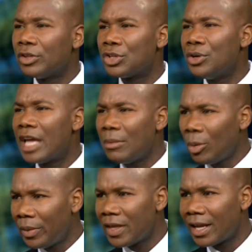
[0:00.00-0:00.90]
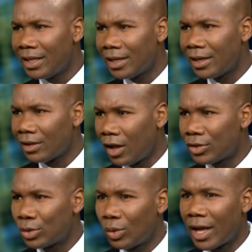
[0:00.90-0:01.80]
though. So you came up with the idea in law
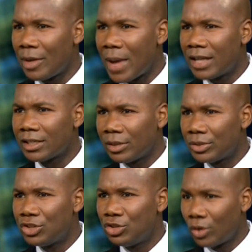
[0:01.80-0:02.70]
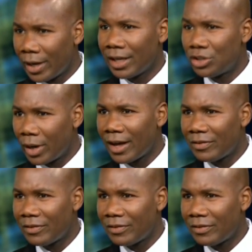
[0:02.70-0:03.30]
school. I imagine it was joint a joint